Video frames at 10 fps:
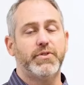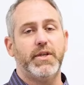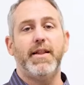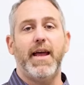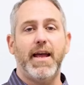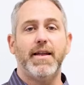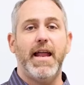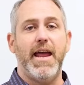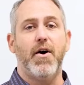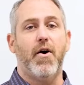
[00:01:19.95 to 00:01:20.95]
See, they end
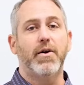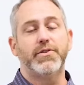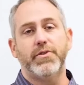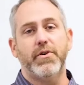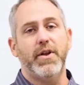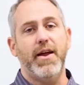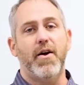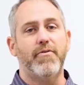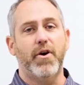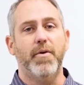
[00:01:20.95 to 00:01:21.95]
in AR, so they're an
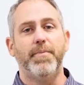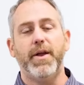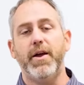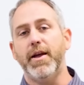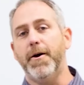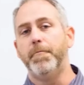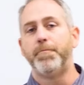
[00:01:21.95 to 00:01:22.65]
AR verb. There you go.